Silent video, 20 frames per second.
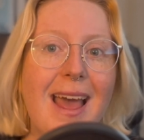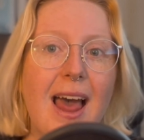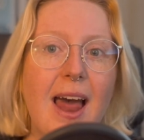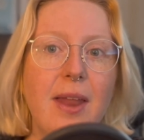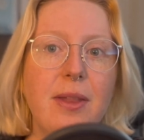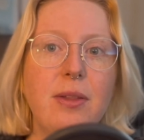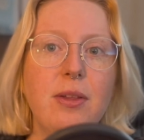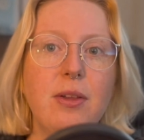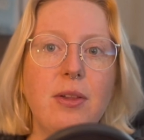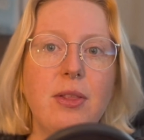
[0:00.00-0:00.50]

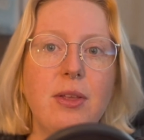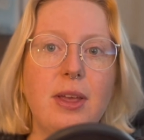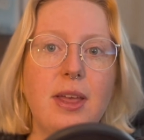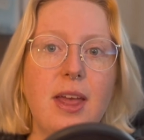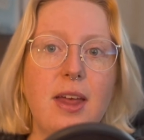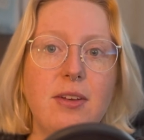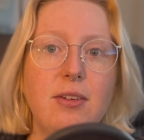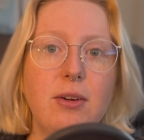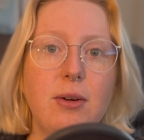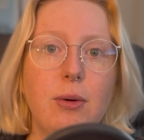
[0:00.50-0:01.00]
under the
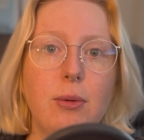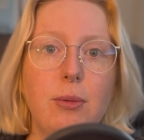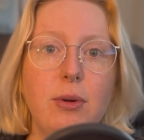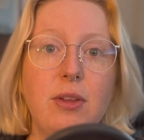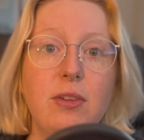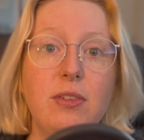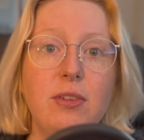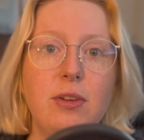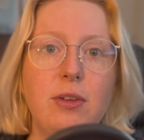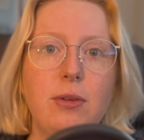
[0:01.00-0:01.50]

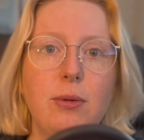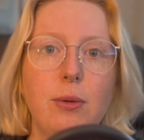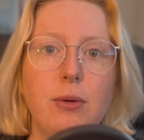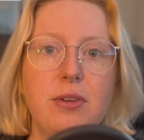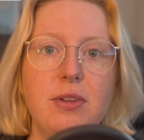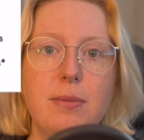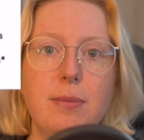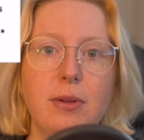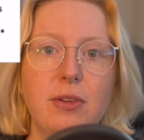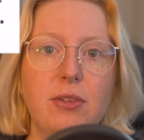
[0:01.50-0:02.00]
category
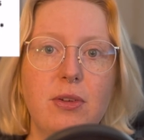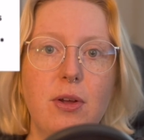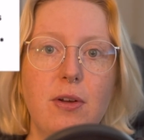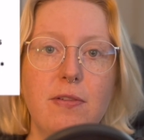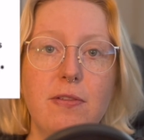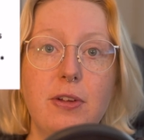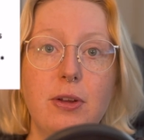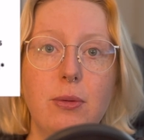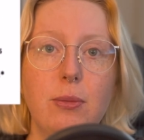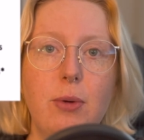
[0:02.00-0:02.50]
security
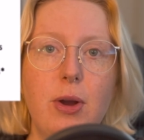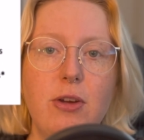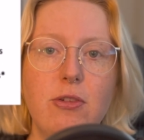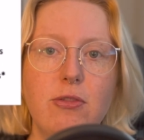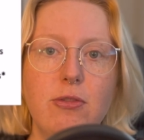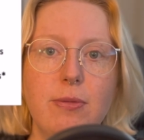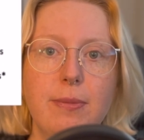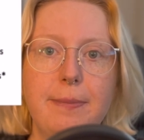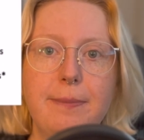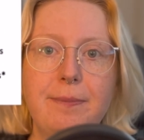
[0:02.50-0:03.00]

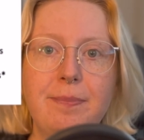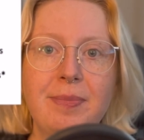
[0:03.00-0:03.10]
misconfiguration.